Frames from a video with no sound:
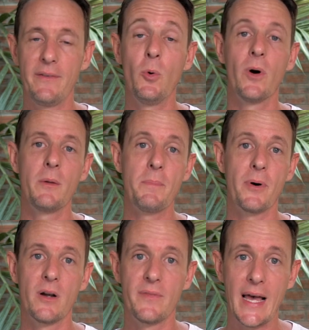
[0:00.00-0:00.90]
If you want to be
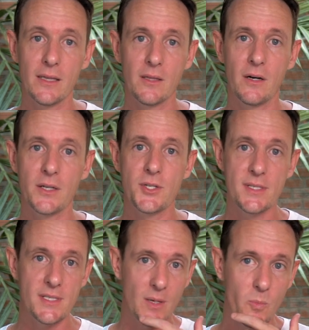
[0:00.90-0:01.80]
part of that launch
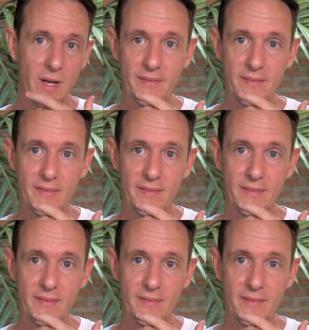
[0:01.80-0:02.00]
in some way,